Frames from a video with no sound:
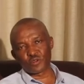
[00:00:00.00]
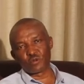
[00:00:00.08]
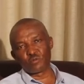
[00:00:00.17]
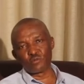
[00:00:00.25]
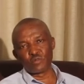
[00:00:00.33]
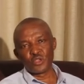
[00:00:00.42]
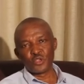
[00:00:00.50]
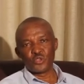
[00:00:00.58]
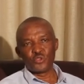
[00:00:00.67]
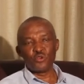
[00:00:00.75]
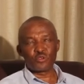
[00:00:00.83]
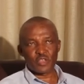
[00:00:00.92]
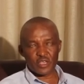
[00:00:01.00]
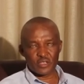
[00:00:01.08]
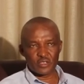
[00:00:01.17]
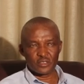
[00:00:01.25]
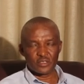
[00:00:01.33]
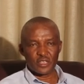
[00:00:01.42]
from UK
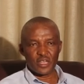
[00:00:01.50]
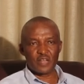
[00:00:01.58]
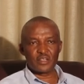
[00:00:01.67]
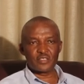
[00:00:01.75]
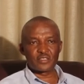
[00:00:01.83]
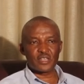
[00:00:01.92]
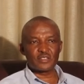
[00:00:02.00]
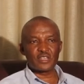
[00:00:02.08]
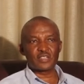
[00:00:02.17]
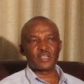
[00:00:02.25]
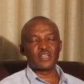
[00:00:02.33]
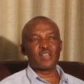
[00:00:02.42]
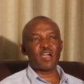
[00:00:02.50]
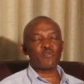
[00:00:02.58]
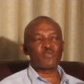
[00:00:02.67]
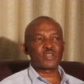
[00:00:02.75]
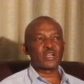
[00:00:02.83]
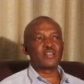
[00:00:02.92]
and he said that an
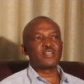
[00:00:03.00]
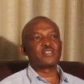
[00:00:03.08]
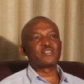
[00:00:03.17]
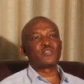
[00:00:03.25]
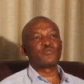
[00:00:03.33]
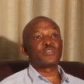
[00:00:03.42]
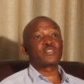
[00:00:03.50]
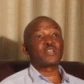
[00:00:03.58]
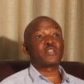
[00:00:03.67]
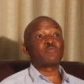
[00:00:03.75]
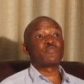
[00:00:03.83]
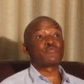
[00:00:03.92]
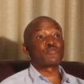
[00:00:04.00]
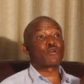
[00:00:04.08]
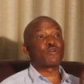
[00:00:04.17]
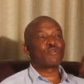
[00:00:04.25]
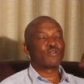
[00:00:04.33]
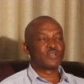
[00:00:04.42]
African is defeated
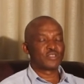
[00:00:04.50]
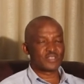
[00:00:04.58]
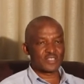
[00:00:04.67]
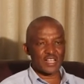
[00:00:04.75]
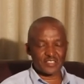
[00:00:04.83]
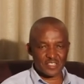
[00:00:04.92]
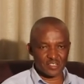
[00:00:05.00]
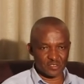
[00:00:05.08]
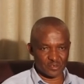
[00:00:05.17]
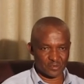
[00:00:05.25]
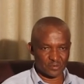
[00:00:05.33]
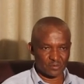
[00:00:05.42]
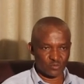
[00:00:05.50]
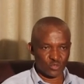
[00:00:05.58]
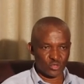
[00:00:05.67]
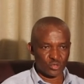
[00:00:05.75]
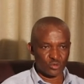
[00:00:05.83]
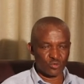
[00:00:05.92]
before starting.
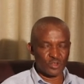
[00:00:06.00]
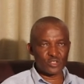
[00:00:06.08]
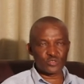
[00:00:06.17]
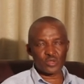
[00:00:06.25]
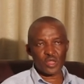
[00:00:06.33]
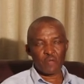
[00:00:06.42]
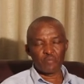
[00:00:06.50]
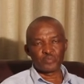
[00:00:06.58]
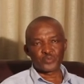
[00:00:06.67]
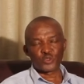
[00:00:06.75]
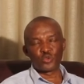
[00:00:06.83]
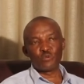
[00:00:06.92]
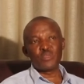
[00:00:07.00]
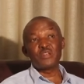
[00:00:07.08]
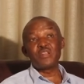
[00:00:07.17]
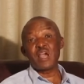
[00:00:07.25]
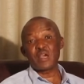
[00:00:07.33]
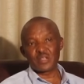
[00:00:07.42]
We need to
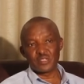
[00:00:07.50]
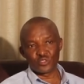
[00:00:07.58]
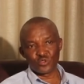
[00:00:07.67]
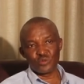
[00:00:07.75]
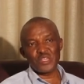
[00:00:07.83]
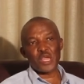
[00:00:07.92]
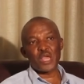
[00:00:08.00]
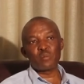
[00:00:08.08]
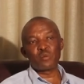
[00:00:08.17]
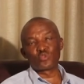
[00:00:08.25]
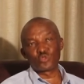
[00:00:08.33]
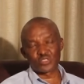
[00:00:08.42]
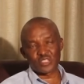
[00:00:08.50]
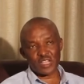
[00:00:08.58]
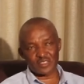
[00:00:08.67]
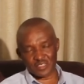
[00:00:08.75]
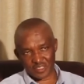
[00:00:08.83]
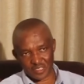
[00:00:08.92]
be daring to be able to
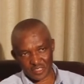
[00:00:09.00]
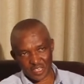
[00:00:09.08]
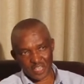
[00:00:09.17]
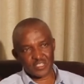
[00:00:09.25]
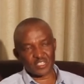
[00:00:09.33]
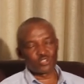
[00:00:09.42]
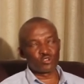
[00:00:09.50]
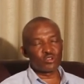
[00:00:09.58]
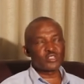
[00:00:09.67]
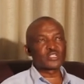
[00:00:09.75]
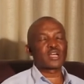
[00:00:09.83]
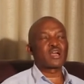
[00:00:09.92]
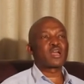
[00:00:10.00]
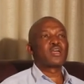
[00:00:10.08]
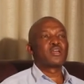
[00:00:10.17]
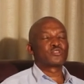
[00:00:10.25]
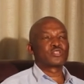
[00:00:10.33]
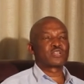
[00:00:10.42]
start a
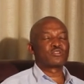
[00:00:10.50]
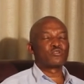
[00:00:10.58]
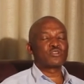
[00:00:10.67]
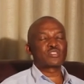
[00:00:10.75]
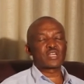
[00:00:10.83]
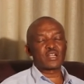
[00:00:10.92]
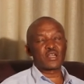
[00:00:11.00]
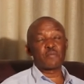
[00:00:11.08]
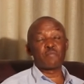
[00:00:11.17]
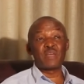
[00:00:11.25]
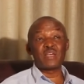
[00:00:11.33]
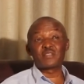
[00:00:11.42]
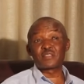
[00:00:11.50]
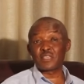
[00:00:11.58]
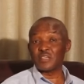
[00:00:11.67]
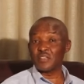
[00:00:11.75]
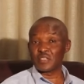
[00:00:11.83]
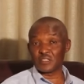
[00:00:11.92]
technological technological
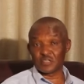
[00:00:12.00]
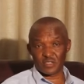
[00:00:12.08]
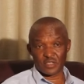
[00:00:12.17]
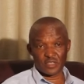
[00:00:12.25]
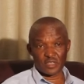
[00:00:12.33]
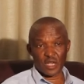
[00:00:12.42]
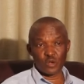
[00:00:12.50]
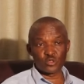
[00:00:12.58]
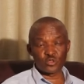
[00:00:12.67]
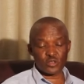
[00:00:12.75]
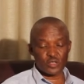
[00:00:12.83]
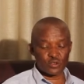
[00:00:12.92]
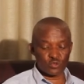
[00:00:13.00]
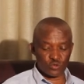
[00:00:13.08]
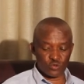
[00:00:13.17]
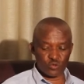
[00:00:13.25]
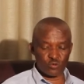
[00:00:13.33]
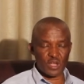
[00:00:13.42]
based industry. I was talking
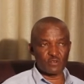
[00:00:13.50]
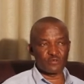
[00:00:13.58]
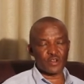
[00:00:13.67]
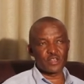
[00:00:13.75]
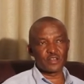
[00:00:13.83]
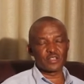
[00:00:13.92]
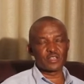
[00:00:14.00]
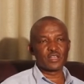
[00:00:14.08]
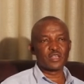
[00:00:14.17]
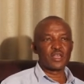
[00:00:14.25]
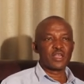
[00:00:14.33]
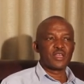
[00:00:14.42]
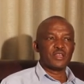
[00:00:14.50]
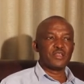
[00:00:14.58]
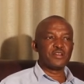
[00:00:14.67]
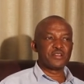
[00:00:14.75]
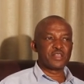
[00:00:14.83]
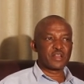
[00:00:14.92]
to my friend
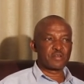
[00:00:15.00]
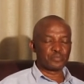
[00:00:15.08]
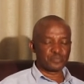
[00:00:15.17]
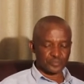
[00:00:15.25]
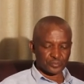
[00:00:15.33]
Indian